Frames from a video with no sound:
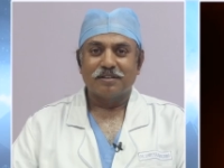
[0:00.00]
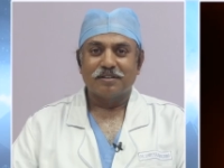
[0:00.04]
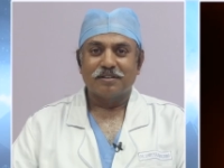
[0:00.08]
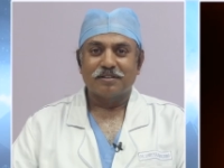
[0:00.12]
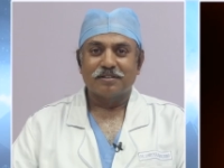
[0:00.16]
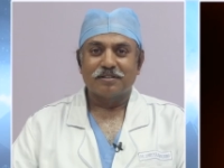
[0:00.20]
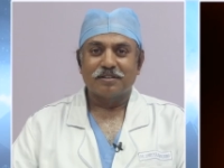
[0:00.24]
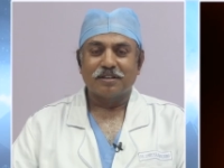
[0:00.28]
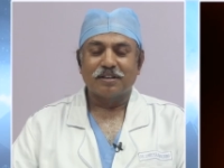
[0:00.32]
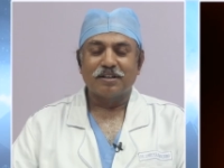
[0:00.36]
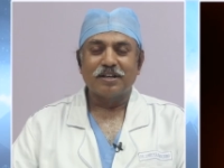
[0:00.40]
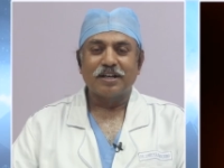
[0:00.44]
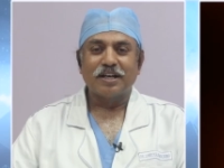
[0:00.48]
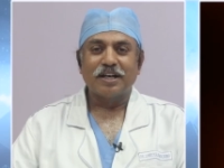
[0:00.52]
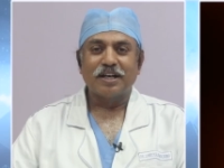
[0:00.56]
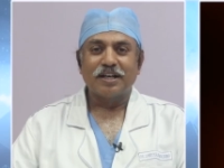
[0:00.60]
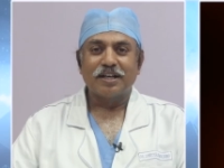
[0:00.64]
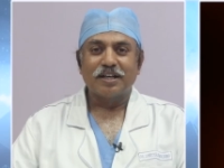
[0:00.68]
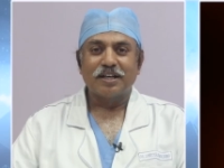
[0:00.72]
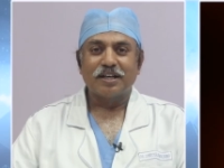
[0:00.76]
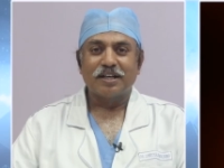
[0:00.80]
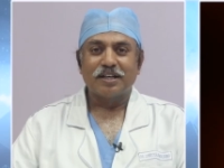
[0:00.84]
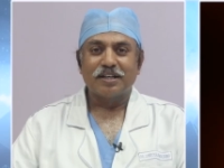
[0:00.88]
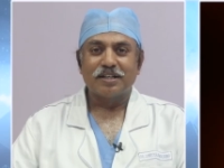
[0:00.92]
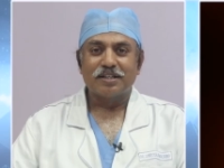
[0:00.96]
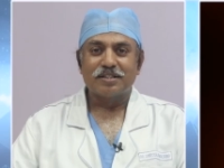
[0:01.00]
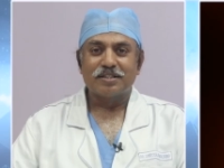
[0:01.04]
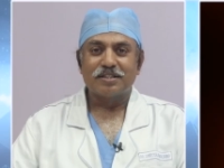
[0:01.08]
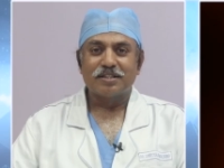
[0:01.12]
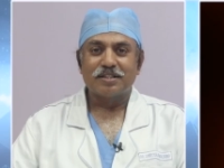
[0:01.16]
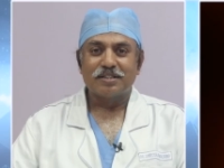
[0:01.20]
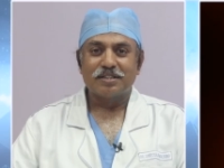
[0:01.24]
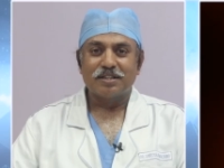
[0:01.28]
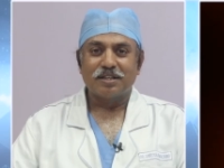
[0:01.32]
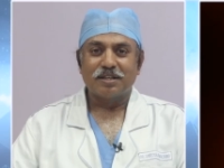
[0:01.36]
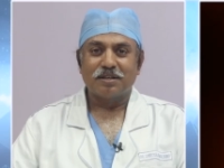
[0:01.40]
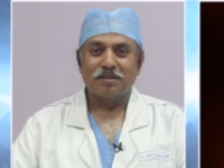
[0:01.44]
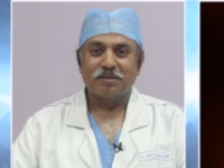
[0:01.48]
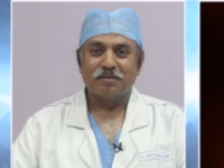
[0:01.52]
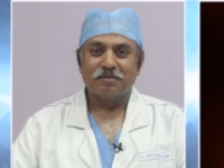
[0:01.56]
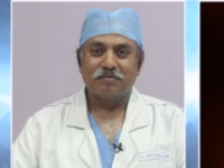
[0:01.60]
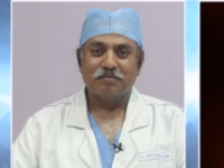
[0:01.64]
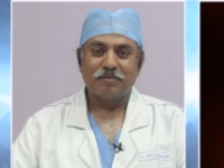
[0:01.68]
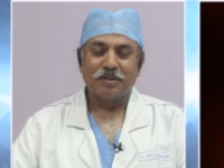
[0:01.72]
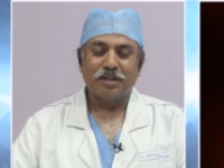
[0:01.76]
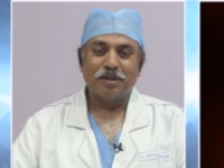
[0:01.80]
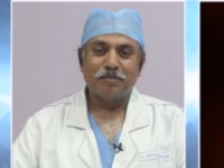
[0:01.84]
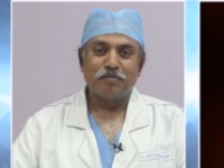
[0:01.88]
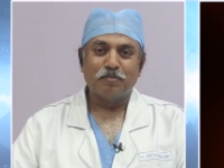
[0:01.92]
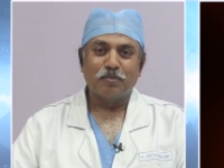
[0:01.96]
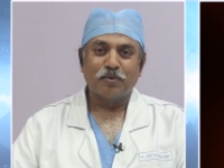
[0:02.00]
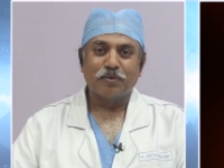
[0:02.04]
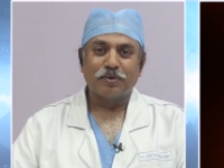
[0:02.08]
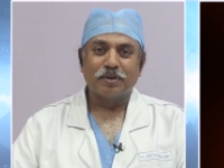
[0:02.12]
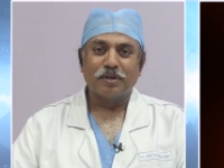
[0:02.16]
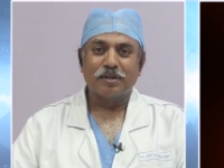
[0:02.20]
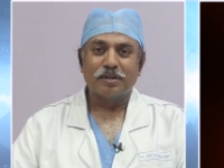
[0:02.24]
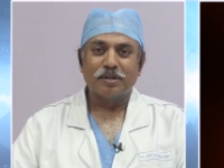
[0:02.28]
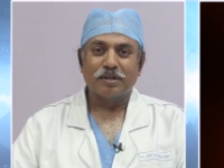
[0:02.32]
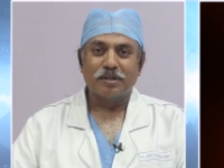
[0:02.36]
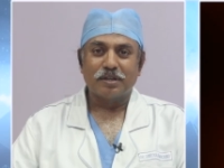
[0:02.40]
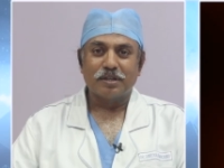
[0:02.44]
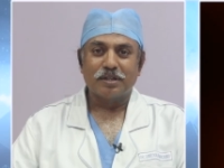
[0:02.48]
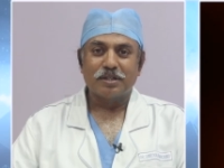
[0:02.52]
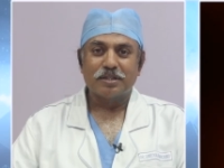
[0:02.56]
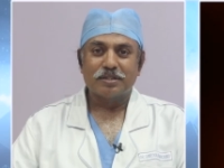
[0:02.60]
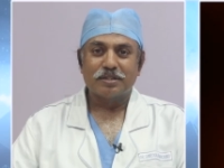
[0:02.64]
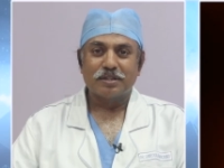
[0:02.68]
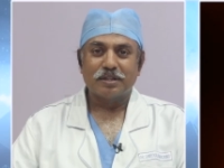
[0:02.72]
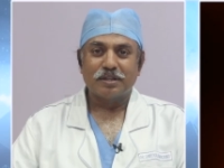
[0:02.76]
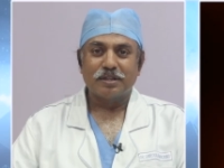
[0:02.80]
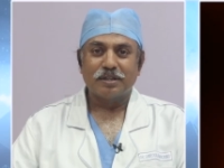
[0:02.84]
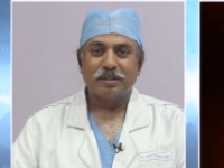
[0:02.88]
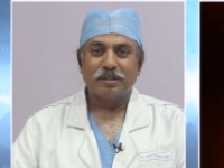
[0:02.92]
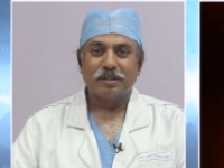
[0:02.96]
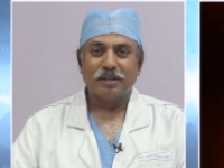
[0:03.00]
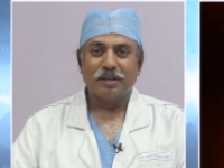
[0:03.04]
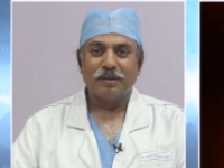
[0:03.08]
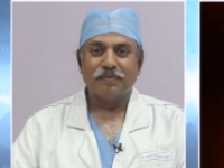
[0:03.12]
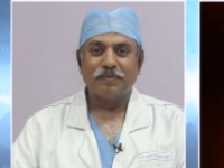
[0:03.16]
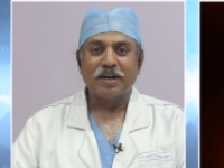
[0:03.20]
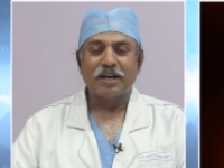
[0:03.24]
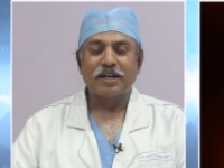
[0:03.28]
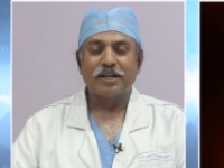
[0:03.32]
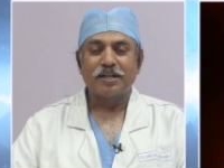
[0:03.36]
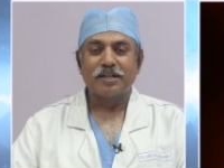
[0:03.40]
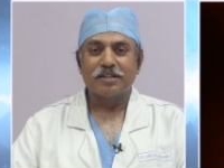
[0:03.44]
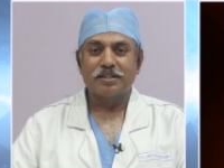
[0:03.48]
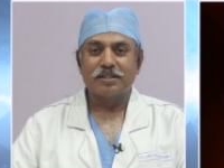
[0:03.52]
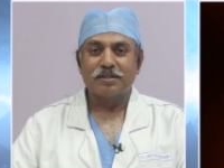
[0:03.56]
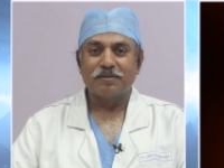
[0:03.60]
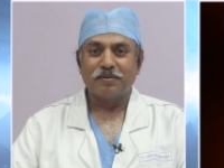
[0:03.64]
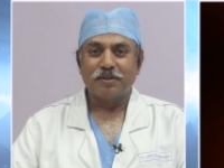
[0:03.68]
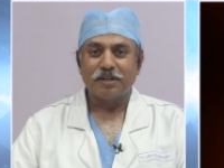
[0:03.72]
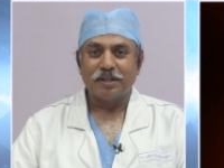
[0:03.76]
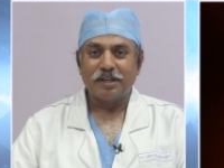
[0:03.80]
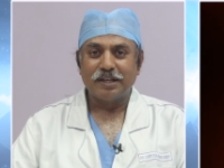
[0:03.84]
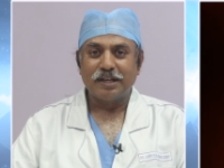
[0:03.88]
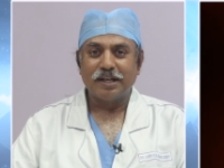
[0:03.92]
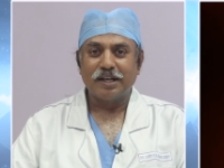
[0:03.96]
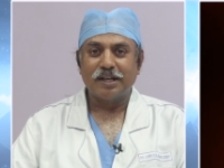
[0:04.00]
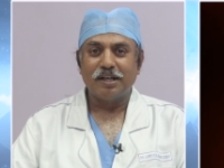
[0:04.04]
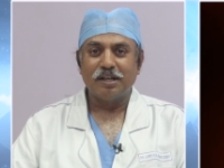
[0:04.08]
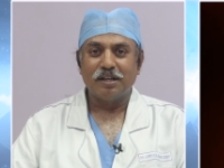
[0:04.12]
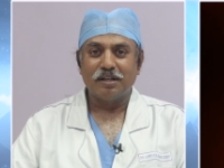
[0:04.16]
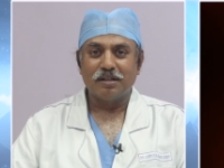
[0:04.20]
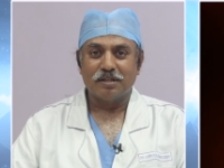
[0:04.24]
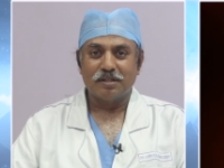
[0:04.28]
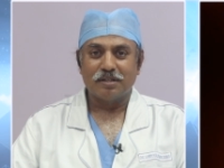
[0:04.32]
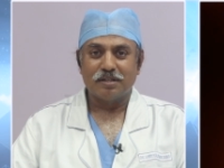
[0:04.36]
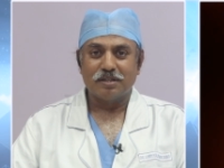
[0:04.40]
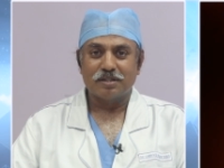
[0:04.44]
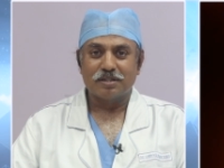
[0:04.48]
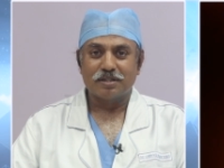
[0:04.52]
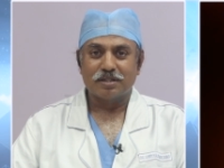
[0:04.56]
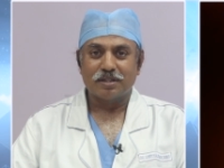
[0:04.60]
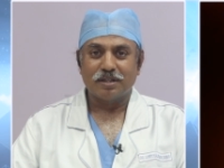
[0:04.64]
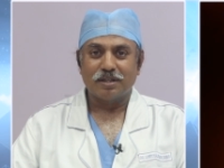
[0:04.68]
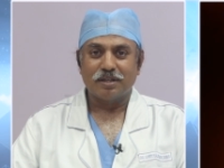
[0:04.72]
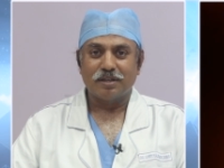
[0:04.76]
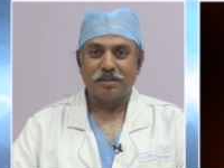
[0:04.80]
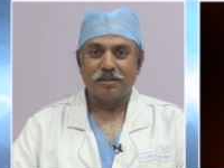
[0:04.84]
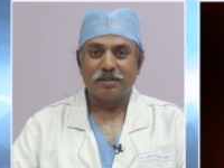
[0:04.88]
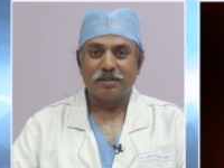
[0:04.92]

Sudden cardiac arrest is a very important condition. In fact, it is a very deadly condition